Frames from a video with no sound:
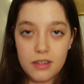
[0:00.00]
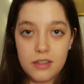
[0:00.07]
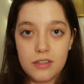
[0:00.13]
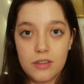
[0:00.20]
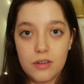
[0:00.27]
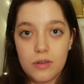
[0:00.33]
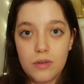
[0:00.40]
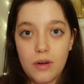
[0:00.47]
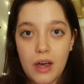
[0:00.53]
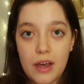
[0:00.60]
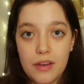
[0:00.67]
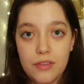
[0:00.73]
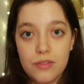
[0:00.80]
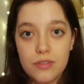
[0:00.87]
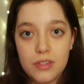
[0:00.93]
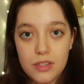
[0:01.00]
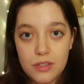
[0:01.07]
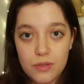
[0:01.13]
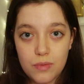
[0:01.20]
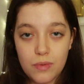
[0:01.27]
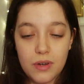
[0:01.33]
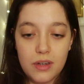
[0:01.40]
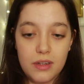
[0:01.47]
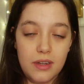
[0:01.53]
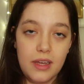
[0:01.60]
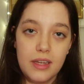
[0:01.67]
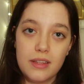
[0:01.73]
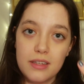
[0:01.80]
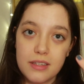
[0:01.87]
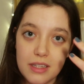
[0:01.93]
So I use this one
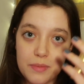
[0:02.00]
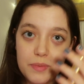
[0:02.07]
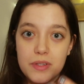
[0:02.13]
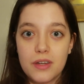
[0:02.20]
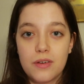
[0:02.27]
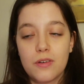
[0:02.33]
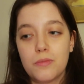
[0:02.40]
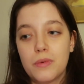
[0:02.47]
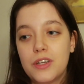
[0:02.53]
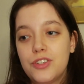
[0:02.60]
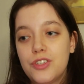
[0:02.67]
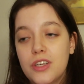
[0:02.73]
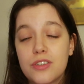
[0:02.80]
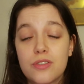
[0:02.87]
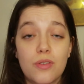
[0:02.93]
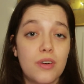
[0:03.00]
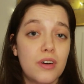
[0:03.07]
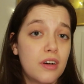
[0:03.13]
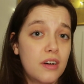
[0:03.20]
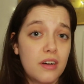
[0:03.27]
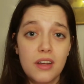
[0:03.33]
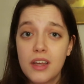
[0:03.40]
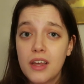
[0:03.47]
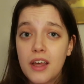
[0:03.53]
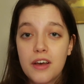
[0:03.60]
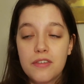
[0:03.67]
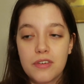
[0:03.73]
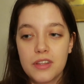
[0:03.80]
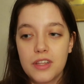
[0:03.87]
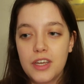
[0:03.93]
and this lipstick on my cheeks, or her
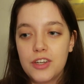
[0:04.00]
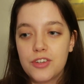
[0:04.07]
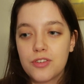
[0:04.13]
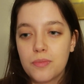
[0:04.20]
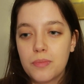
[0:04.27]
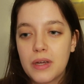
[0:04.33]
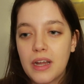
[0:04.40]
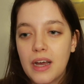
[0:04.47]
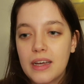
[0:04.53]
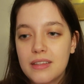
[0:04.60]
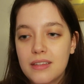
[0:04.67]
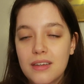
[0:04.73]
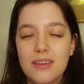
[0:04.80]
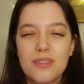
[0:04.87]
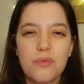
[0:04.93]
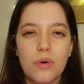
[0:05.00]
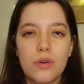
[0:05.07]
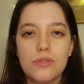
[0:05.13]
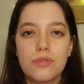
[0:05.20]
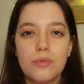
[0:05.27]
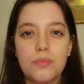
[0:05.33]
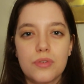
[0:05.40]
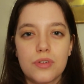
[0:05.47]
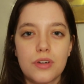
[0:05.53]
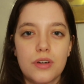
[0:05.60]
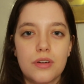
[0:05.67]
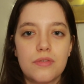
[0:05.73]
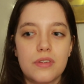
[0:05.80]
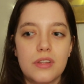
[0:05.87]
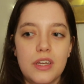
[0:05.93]
foundation, but I didn't want to put
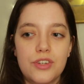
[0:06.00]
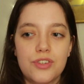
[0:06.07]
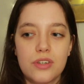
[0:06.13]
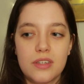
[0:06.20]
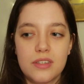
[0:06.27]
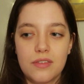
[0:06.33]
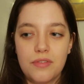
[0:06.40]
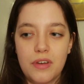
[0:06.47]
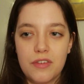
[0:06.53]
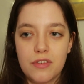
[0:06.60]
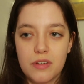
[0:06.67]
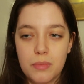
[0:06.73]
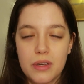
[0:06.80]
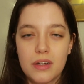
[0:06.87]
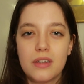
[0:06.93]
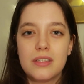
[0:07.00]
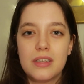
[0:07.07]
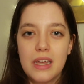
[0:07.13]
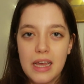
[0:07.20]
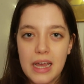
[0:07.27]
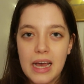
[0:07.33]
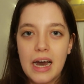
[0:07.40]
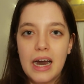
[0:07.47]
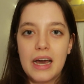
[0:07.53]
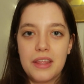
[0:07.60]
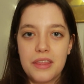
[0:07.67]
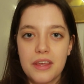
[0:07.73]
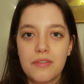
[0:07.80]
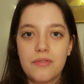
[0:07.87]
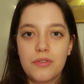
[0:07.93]
her foundation as a favorite because I
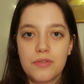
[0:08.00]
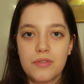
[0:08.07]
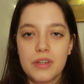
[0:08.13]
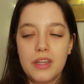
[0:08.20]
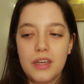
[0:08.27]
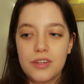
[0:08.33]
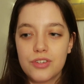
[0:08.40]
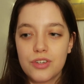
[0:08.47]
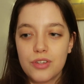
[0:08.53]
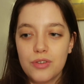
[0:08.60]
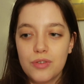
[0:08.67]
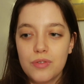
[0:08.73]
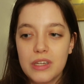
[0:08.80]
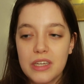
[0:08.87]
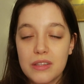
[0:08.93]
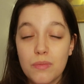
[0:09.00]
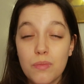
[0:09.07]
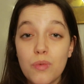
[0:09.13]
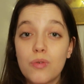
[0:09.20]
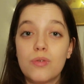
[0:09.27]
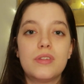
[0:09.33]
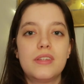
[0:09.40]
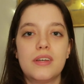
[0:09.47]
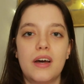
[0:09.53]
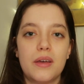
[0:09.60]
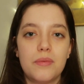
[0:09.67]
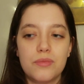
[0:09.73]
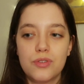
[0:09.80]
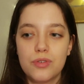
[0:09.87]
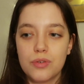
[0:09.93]
think for foundation you need more
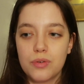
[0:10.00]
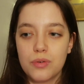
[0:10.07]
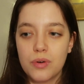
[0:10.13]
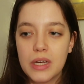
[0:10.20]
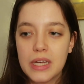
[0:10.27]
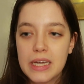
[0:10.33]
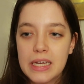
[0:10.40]
time to